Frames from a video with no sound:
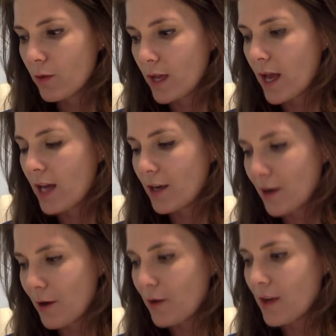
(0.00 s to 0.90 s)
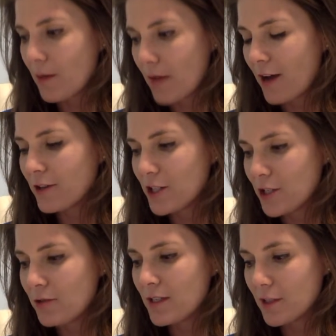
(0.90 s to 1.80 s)
we had known about
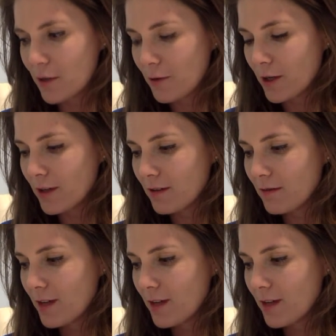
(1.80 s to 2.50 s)
you sooner.